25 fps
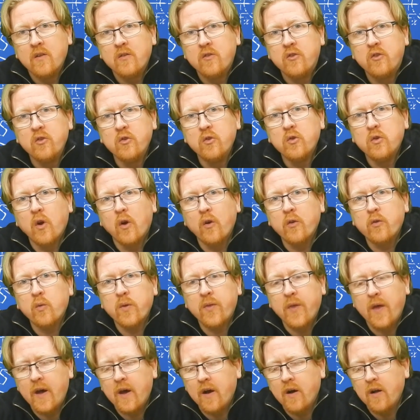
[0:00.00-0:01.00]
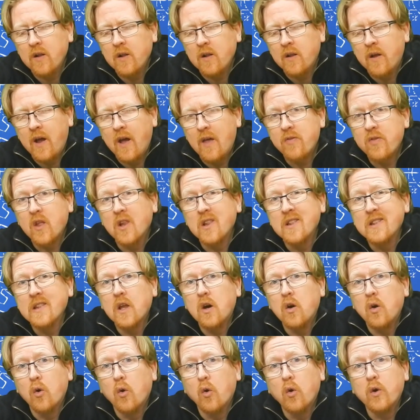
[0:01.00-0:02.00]
2 goes with L, and the
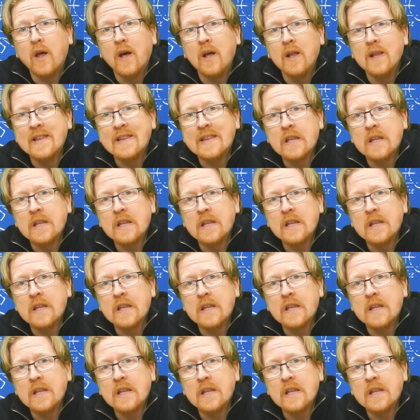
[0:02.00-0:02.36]
load,